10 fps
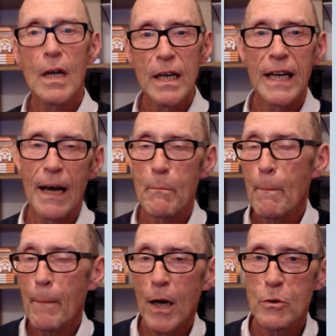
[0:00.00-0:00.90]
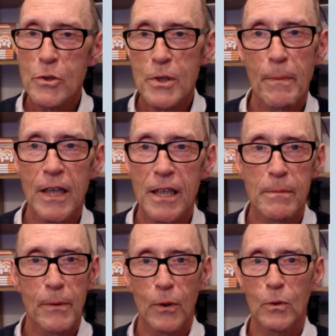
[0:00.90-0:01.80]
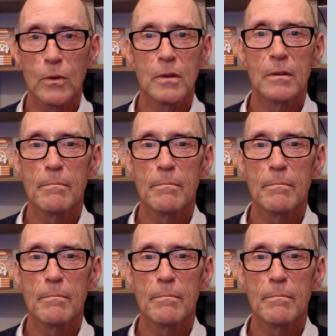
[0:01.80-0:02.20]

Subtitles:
Now, most people